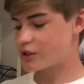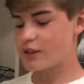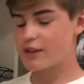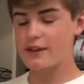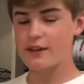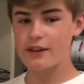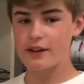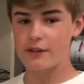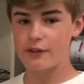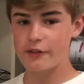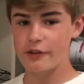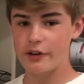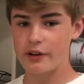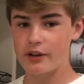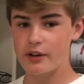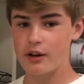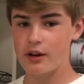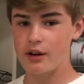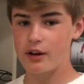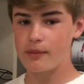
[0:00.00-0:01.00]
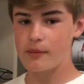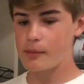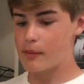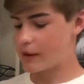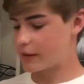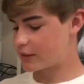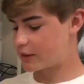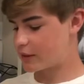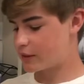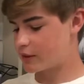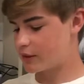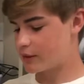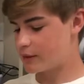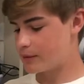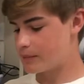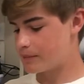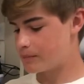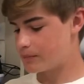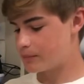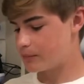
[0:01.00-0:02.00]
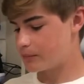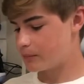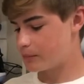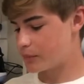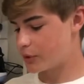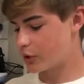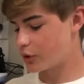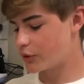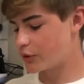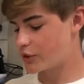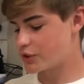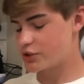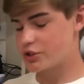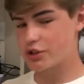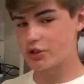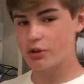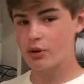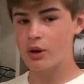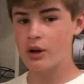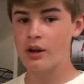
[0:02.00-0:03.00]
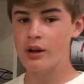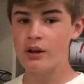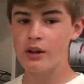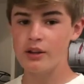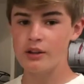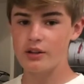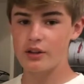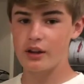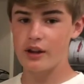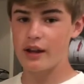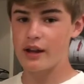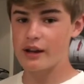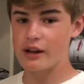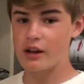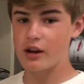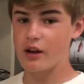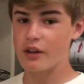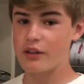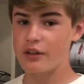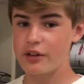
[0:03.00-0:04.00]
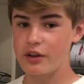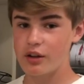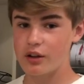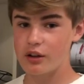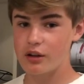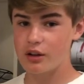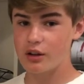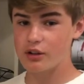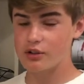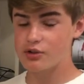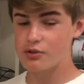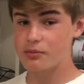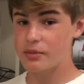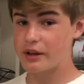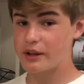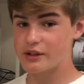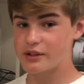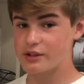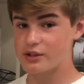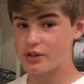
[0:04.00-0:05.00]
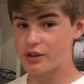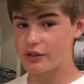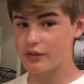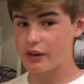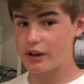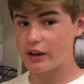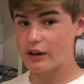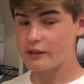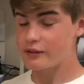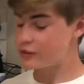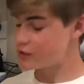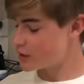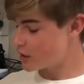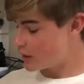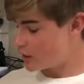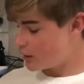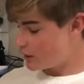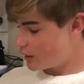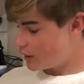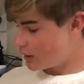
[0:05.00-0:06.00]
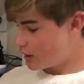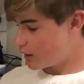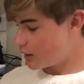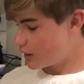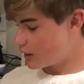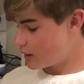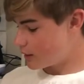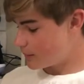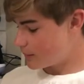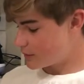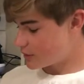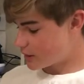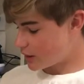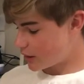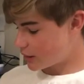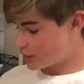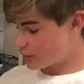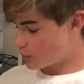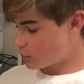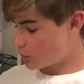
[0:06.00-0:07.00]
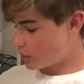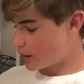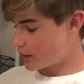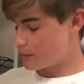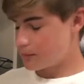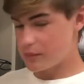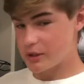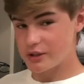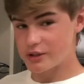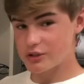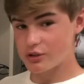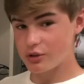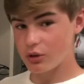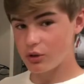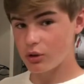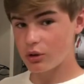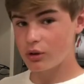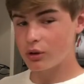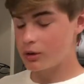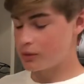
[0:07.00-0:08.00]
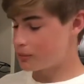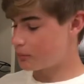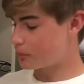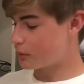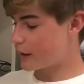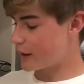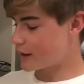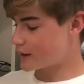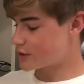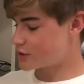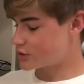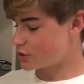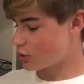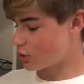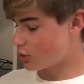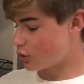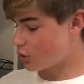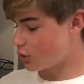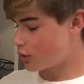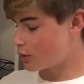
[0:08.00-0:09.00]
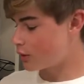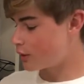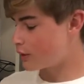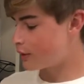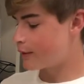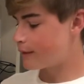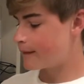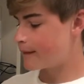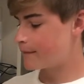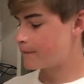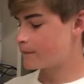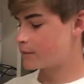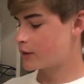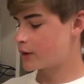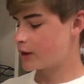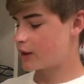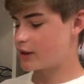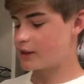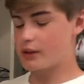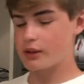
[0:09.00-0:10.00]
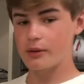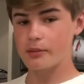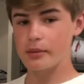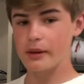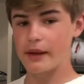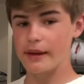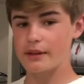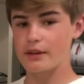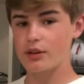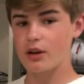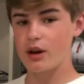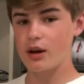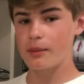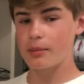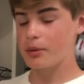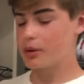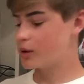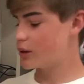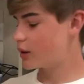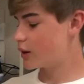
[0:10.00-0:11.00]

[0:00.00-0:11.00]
nothing different about the build of the shoe to any other Zoom Pegasus 35. It's got the white midsole, black sole, and then the black top.